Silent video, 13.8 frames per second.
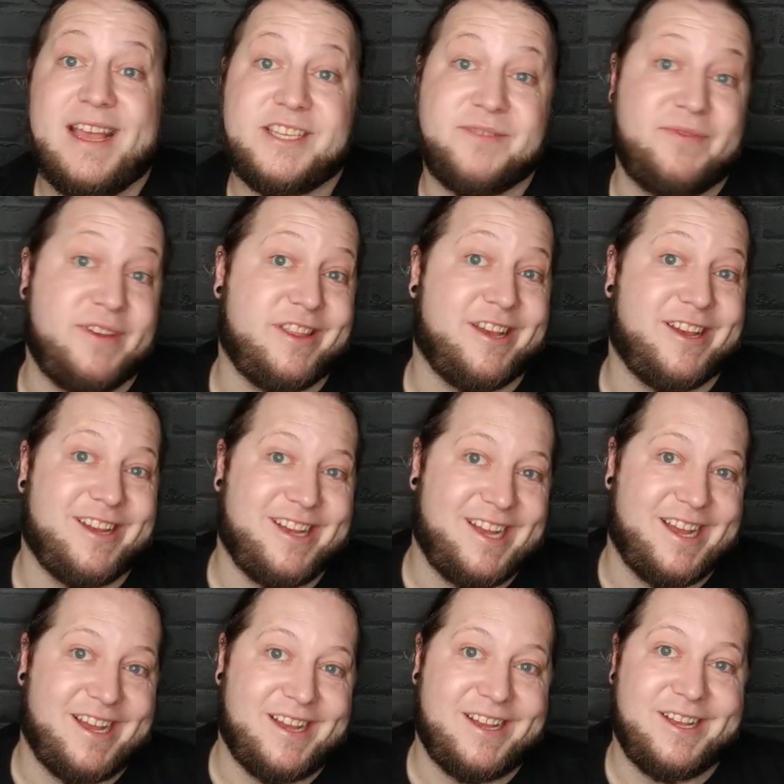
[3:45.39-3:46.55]
something that
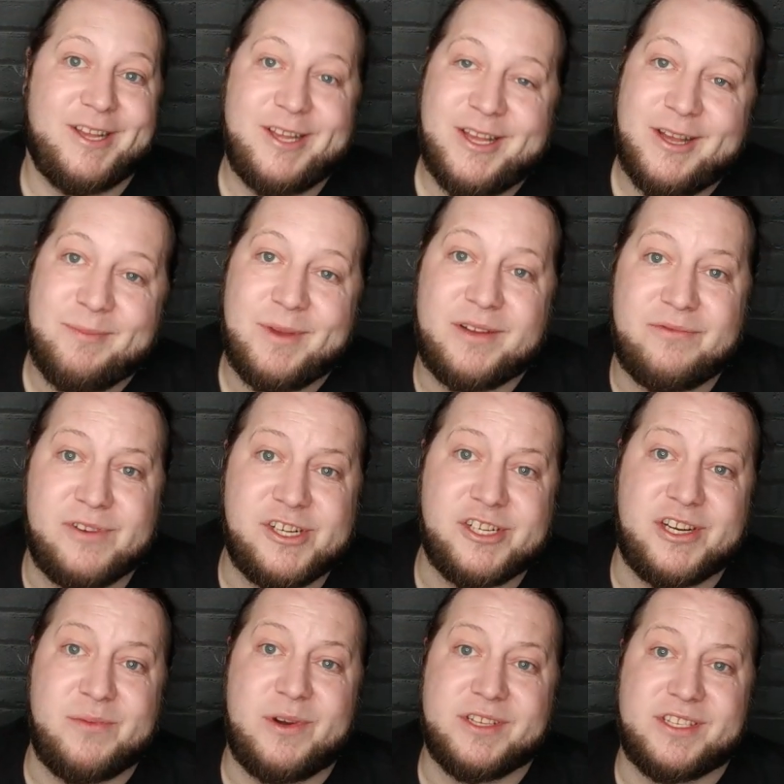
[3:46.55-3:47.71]
my good friend
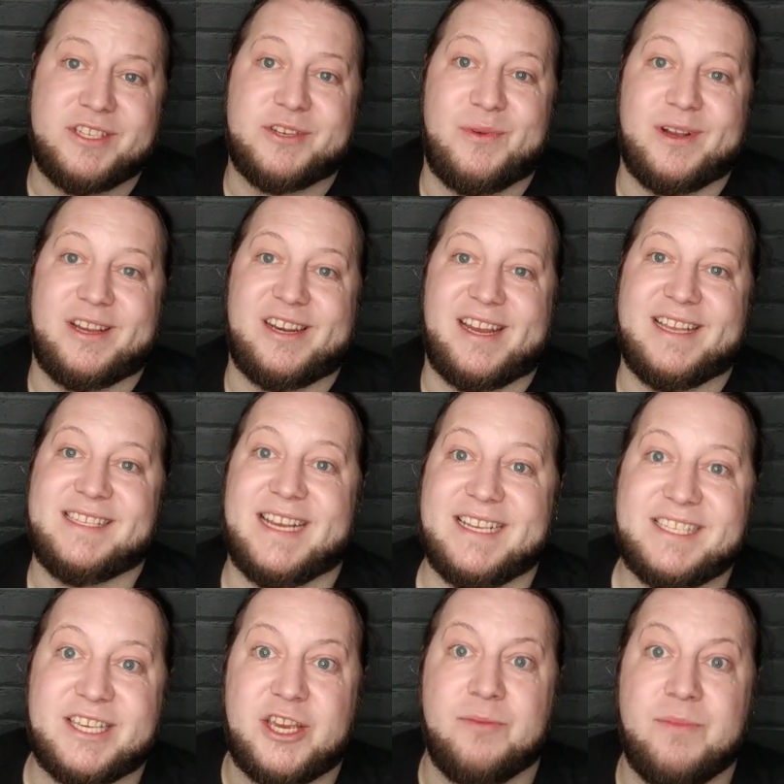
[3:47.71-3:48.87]
Jenny Watson's quite good at, is
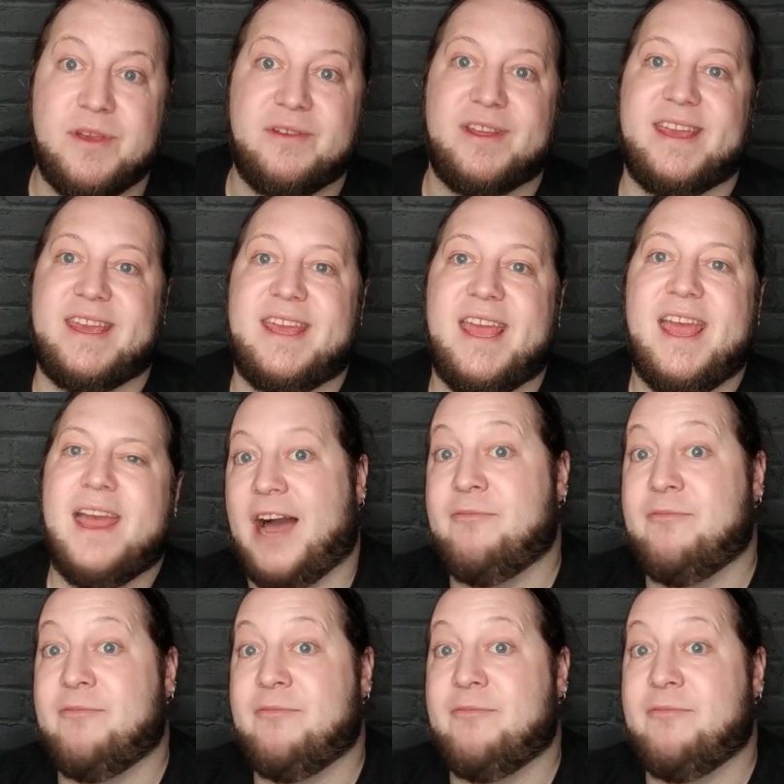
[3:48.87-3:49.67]
that's the community.